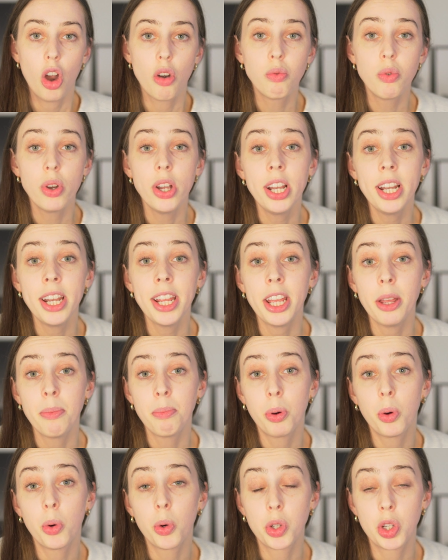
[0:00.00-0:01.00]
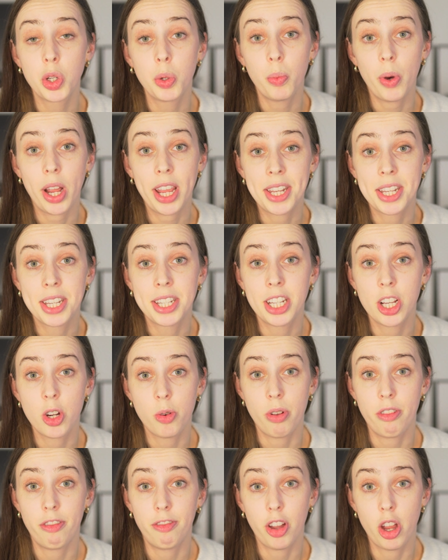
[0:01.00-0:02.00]
A really important way to
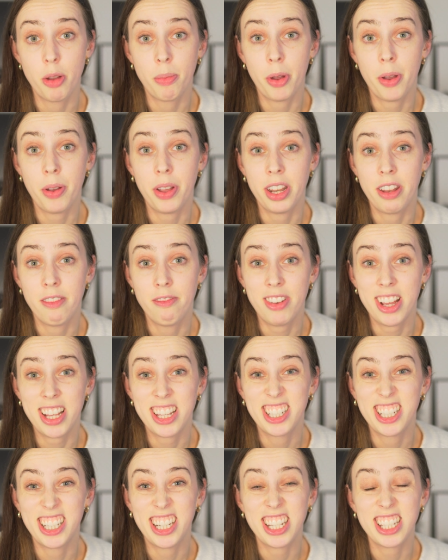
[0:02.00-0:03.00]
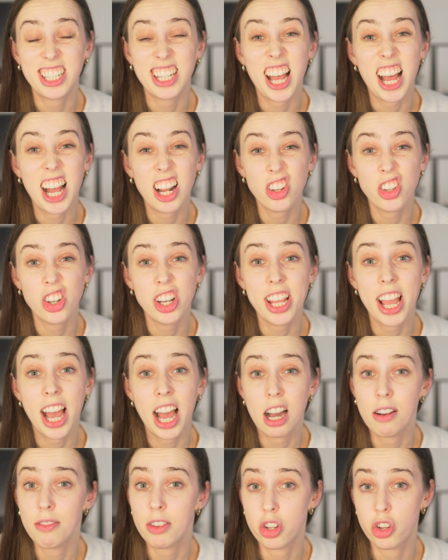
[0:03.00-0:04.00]
deal with FOMO in investing is to actually
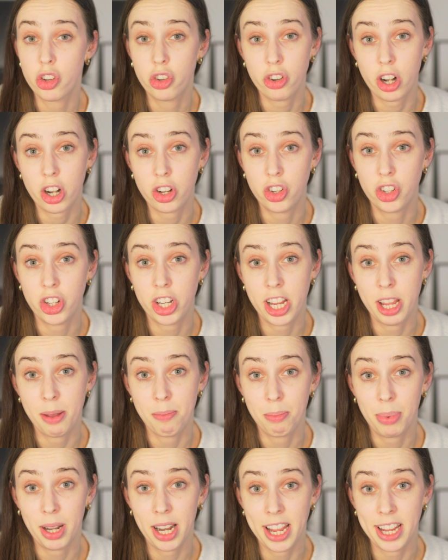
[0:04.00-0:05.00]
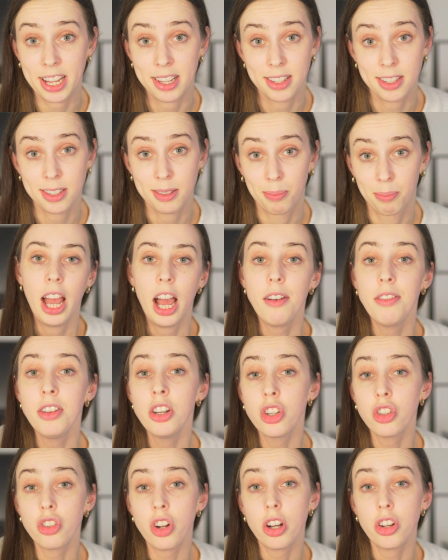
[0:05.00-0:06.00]
have a strategy in place.
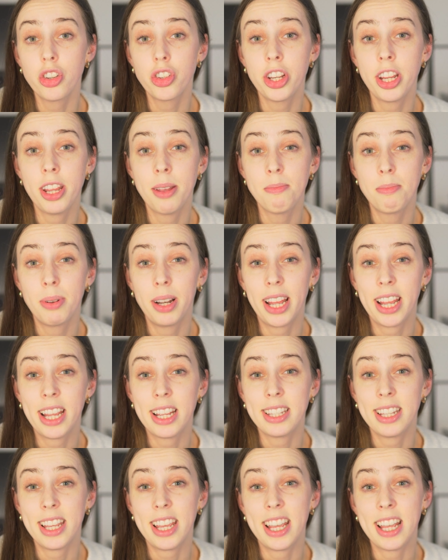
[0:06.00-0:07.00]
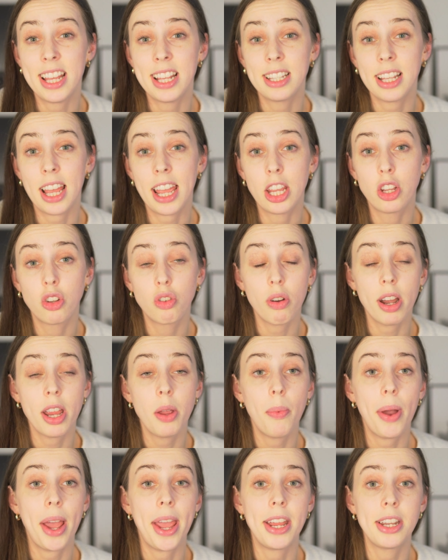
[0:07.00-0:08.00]
Having a strategy in place is a
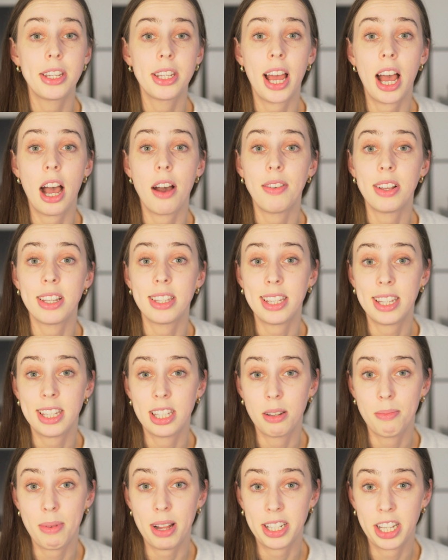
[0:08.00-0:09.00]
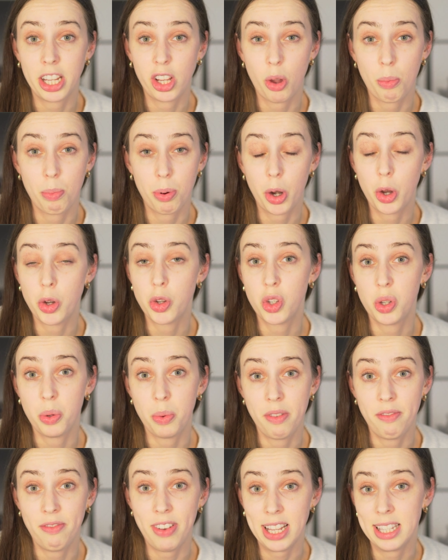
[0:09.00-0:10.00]
great way to have a systematic approach
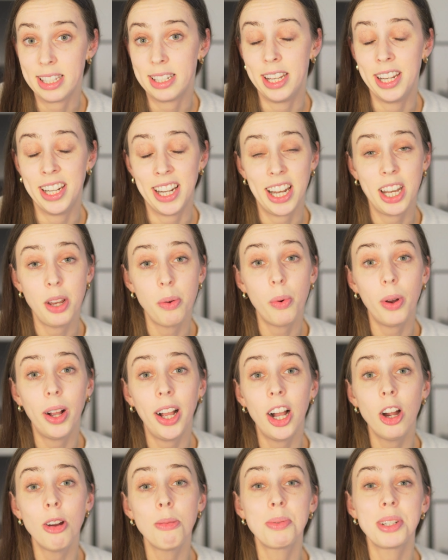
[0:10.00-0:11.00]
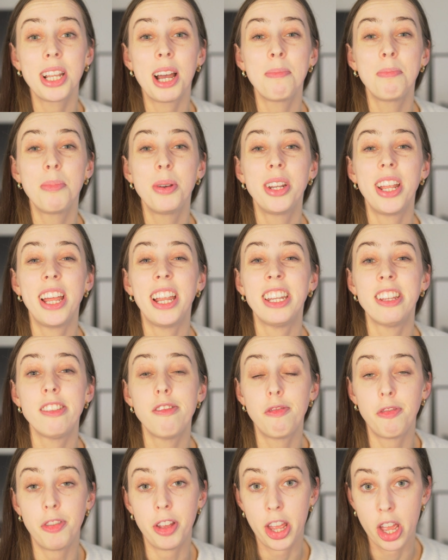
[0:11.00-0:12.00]
to investing and it will help dampen any
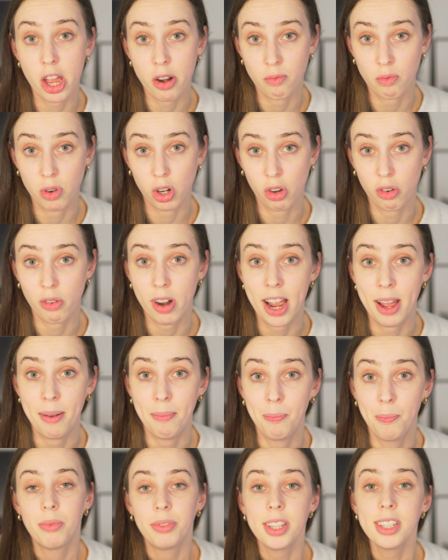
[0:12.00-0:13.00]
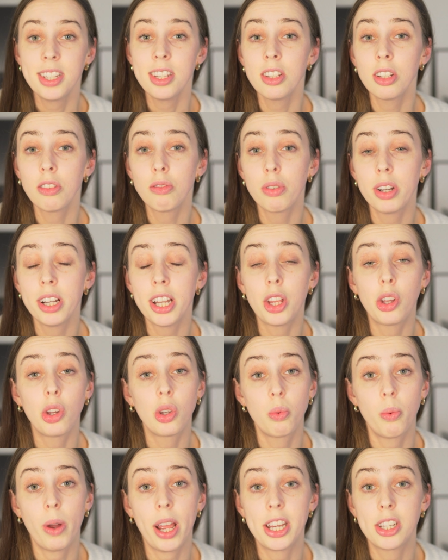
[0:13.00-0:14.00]
fear and regret. This is a really
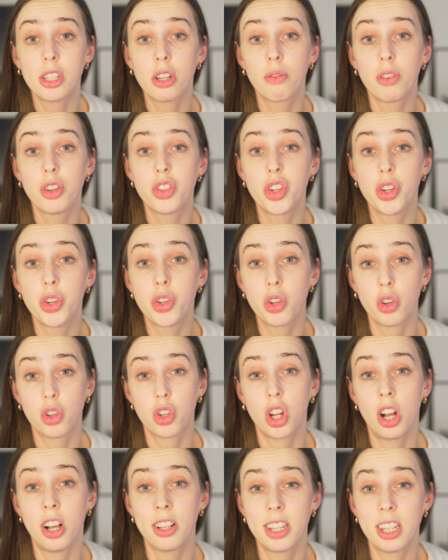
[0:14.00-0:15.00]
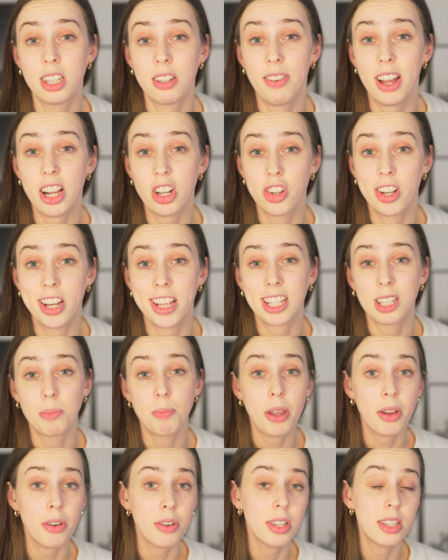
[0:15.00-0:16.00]
good way to reduce your chances of actually
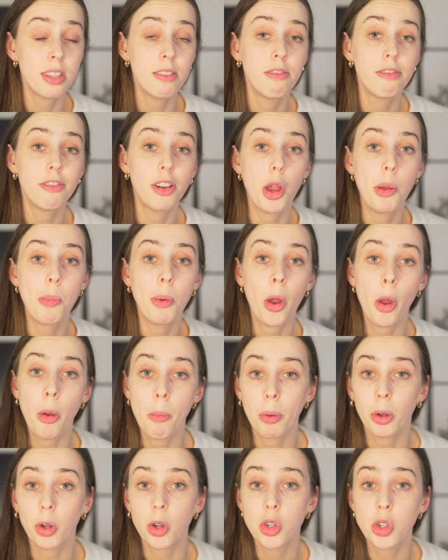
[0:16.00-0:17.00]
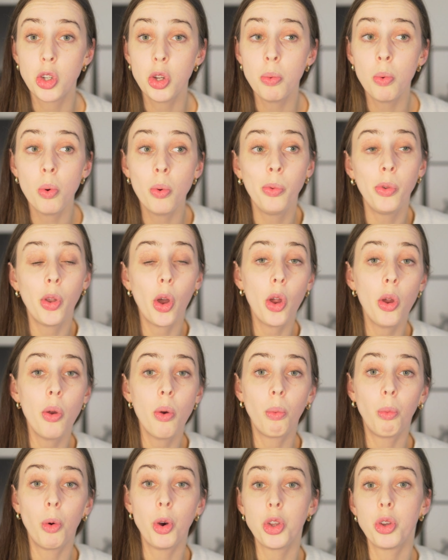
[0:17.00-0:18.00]
experiencing FOMO because you will
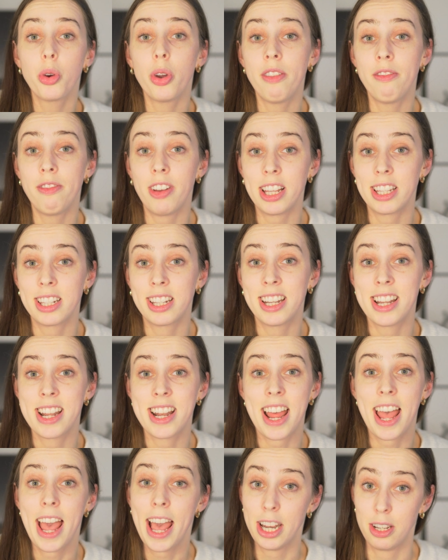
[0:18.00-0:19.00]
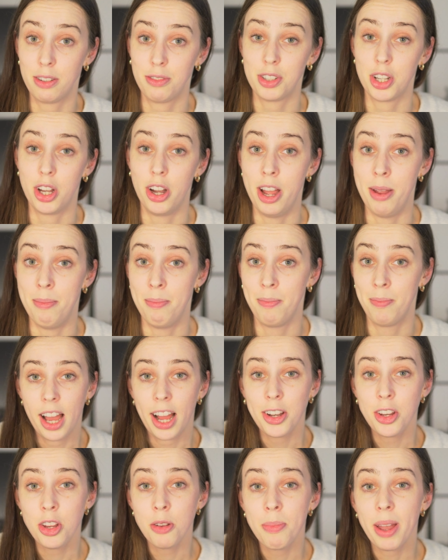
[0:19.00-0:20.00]
know what you're investing in ahead of time.
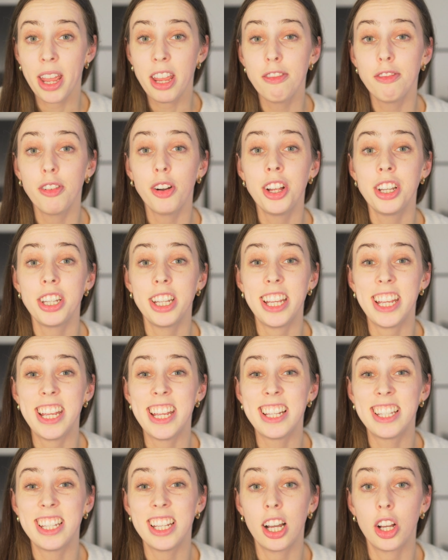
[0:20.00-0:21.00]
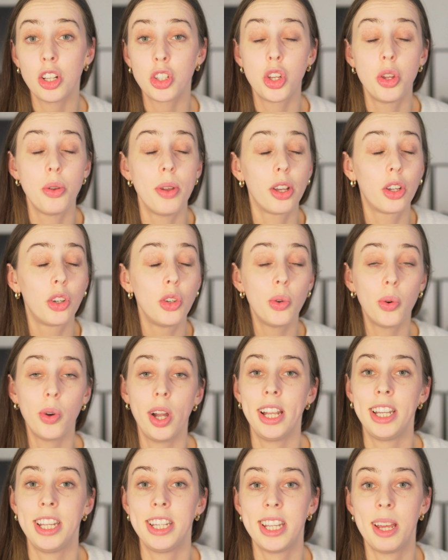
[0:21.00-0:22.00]
And you may find it easier to
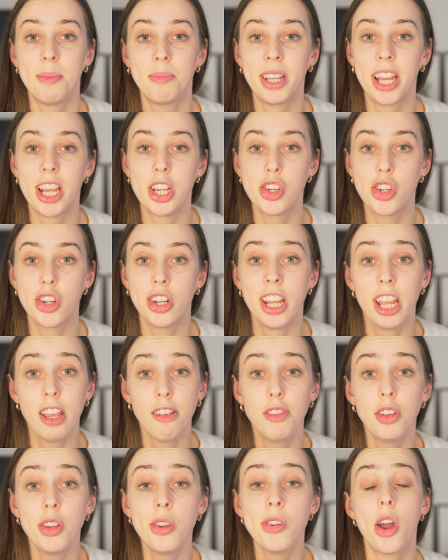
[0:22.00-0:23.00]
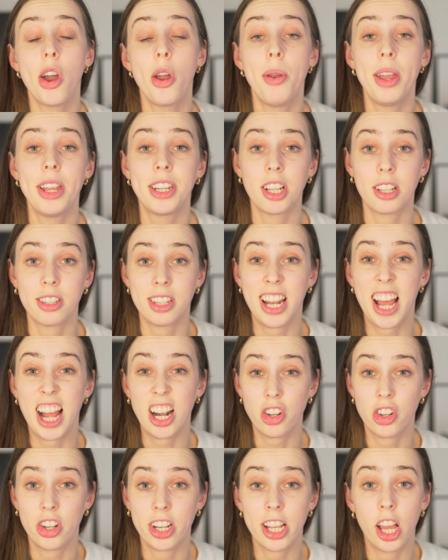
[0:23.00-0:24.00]
ignore any temptation if it doesn't
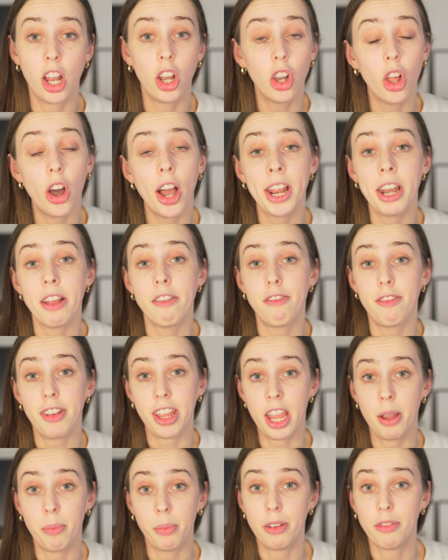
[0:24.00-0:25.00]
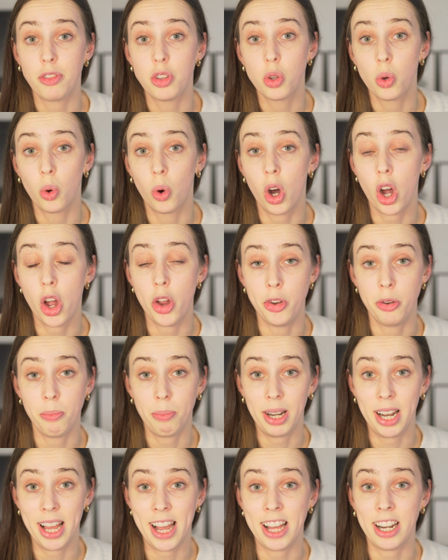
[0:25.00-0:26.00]
actually align and fit in with your own
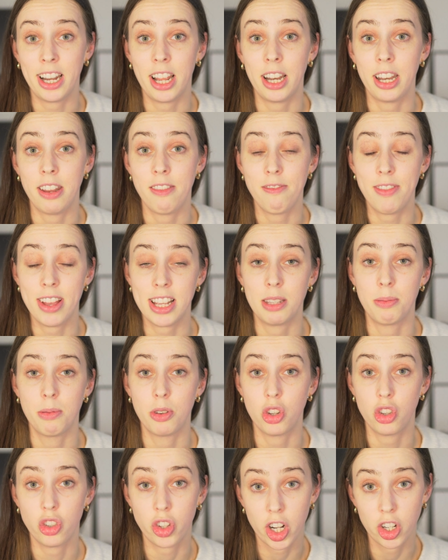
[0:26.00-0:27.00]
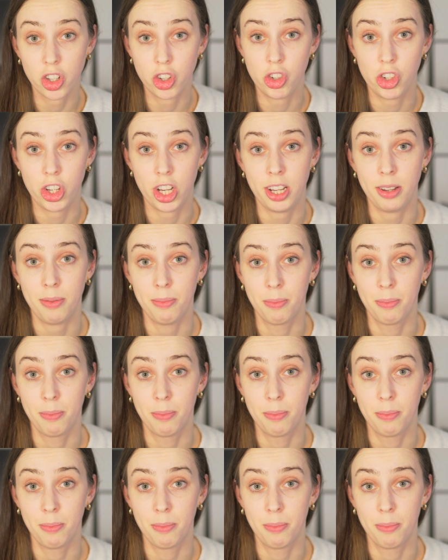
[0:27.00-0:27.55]
plan and investment strategy.